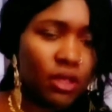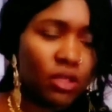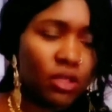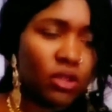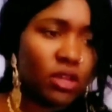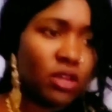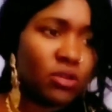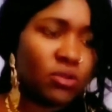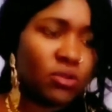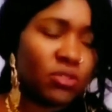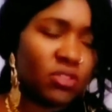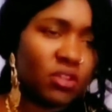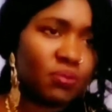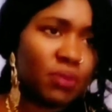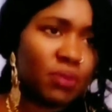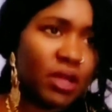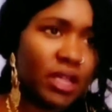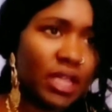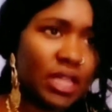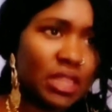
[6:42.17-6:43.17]
You need to sit
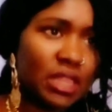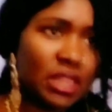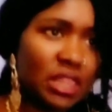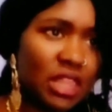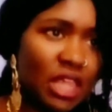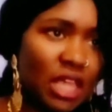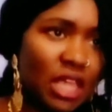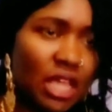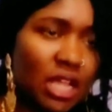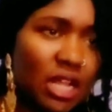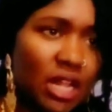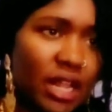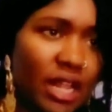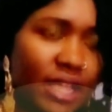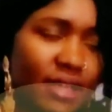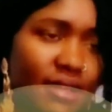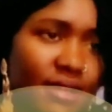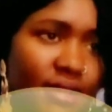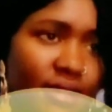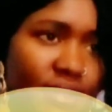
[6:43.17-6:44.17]
back and think,
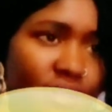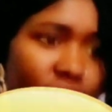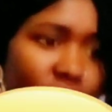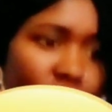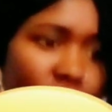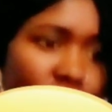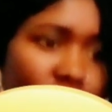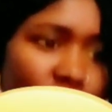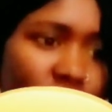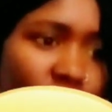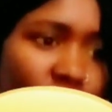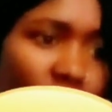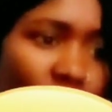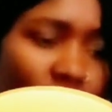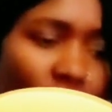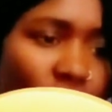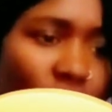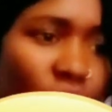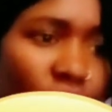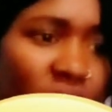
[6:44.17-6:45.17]
like,
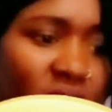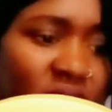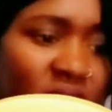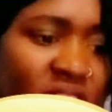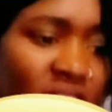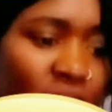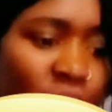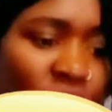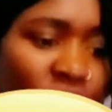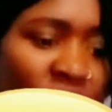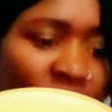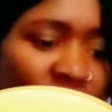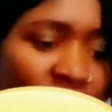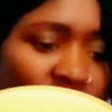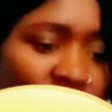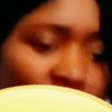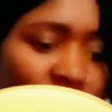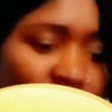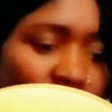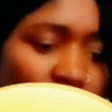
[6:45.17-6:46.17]
how many times
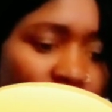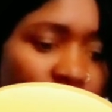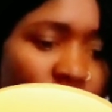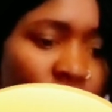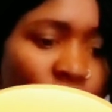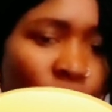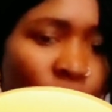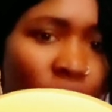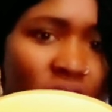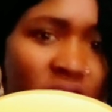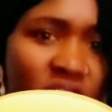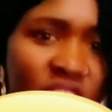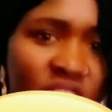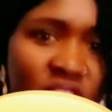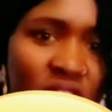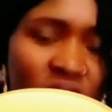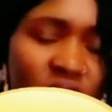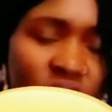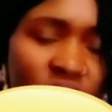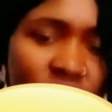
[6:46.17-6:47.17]
has the world
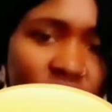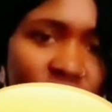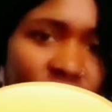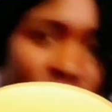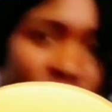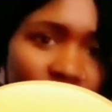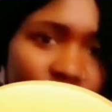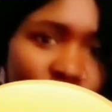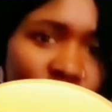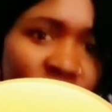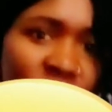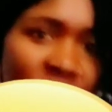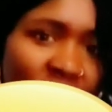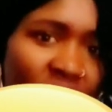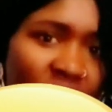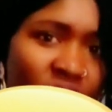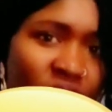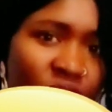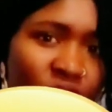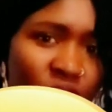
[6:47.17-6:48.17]
tried to
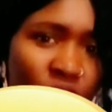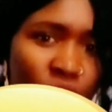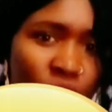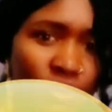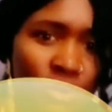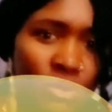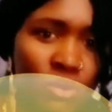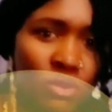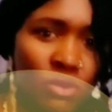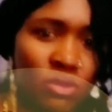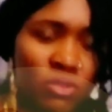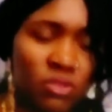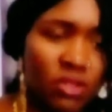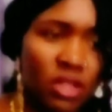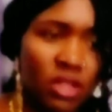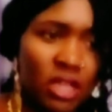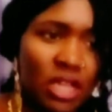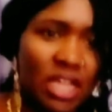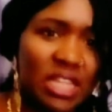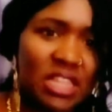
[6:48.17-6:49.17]
silence you because
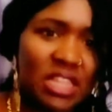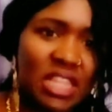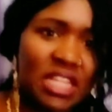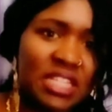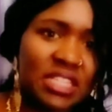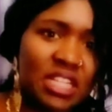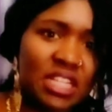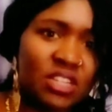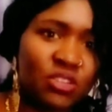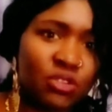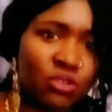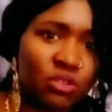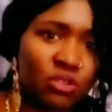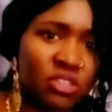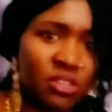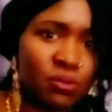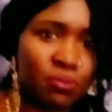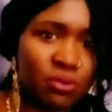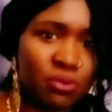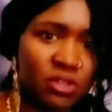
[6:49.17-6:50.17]
it thinks that you're
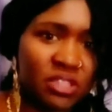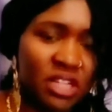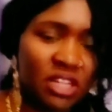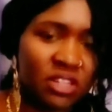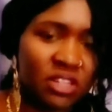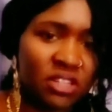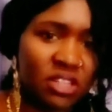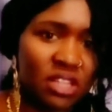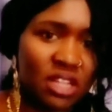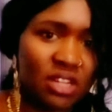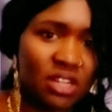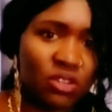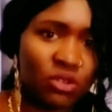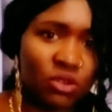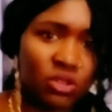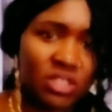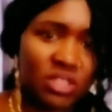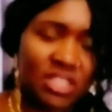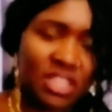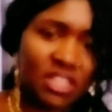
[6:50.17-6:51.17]
not important, that you're
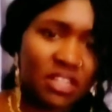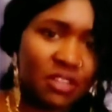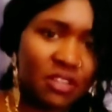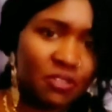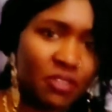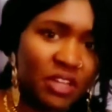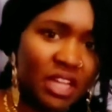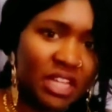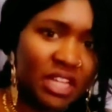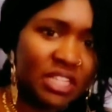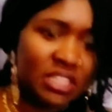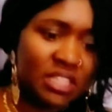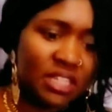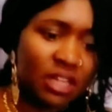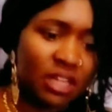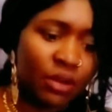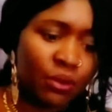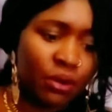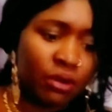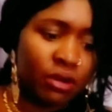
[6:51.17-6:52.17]
not significant
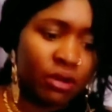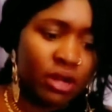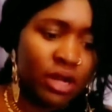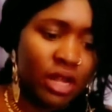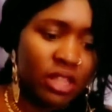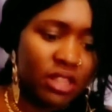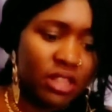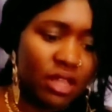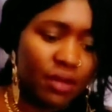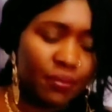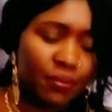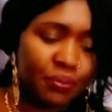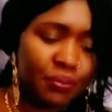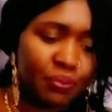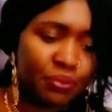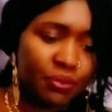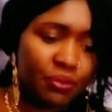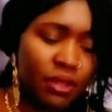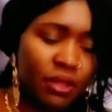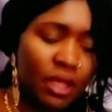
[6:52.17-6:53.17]
in a way or another?
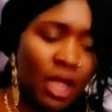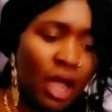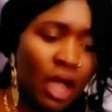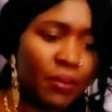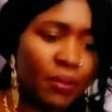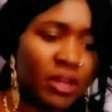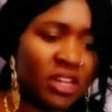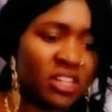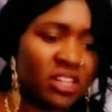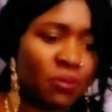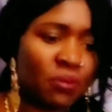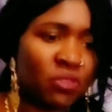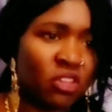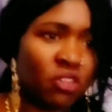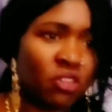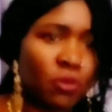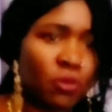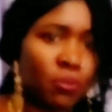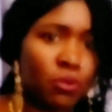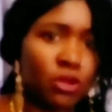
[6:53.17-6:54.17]
How many times
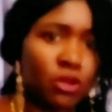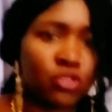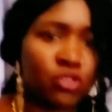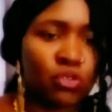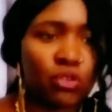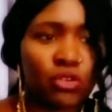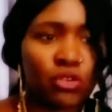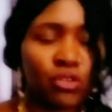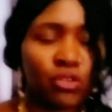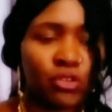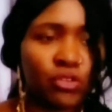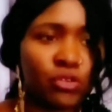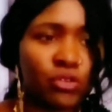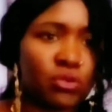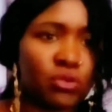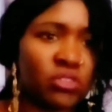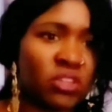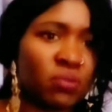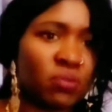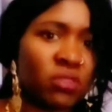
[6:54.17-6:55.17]
have people told you not to
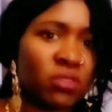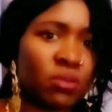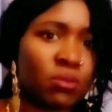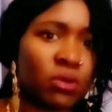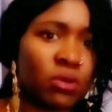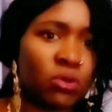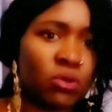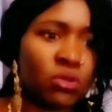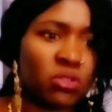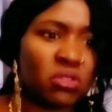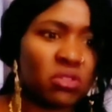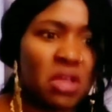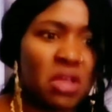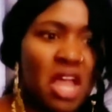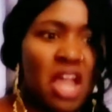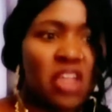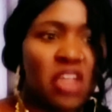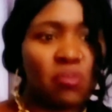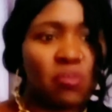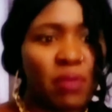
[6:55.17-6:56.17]
do something because
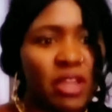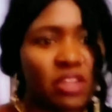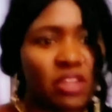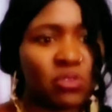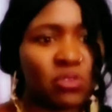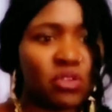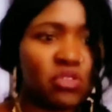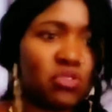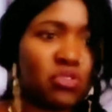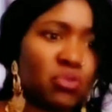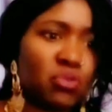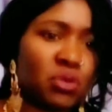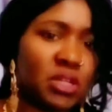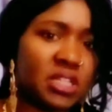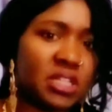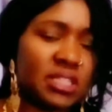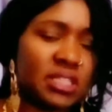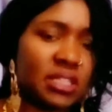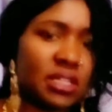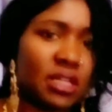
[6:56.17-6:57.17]
you might not do
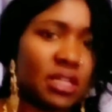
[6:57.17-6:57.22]
it?